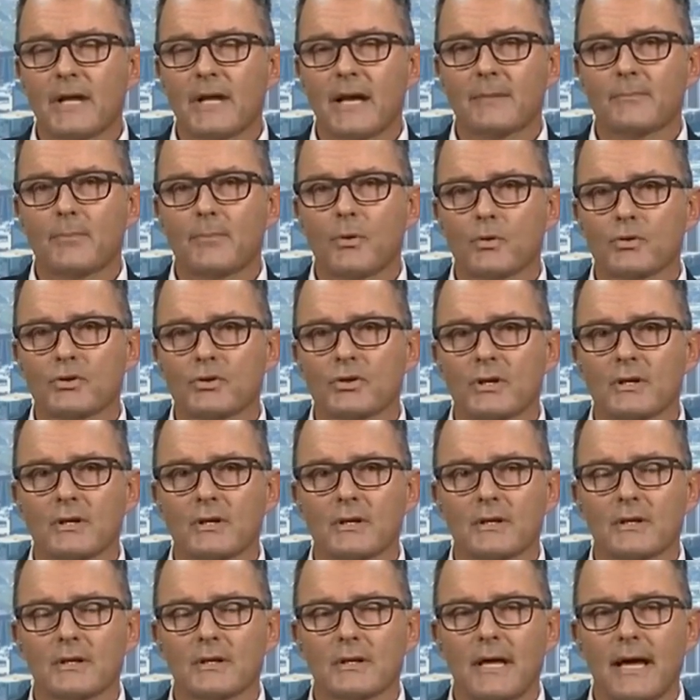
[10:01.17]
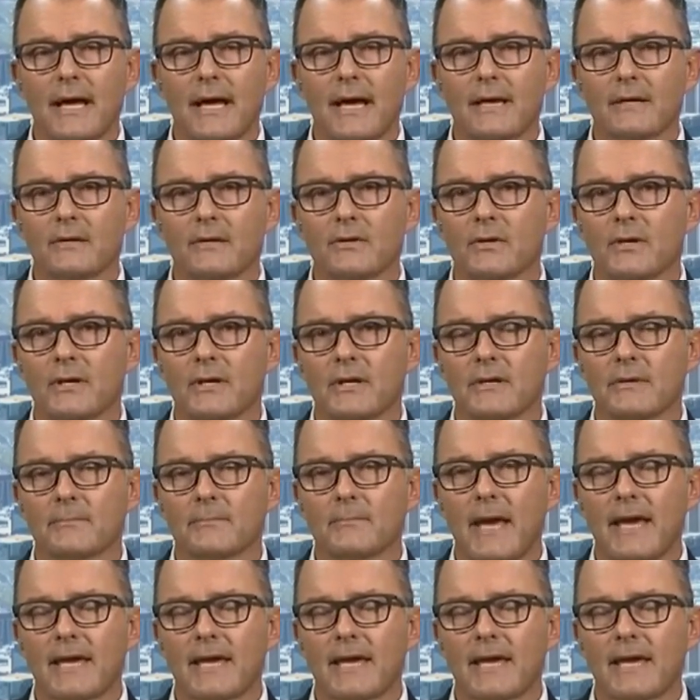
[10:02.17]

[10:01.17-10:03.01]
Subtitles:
like Portugal, you can